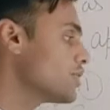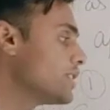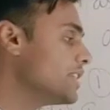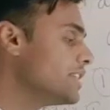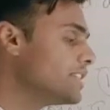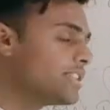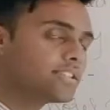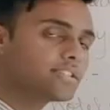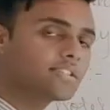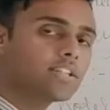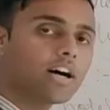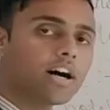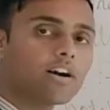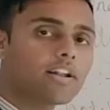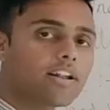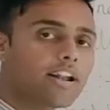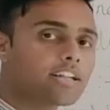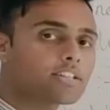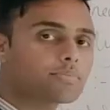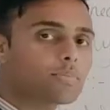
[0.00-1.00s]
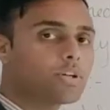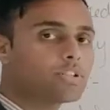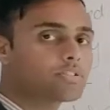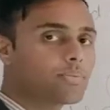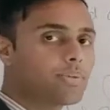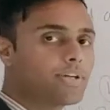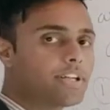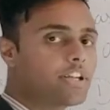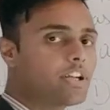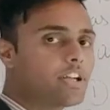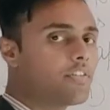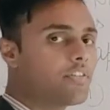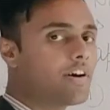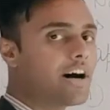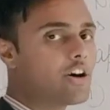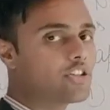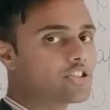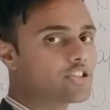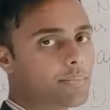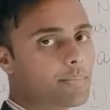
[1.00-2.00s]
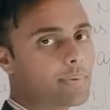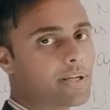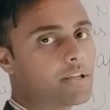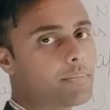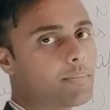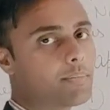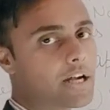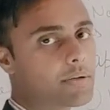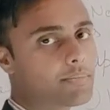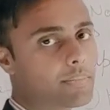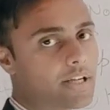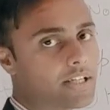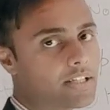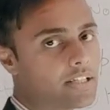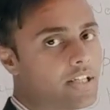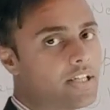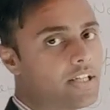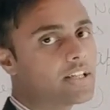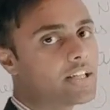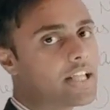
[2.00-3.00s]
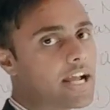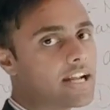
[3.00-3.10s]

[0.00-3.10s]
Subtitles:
this is the responsibility of housekeeping department,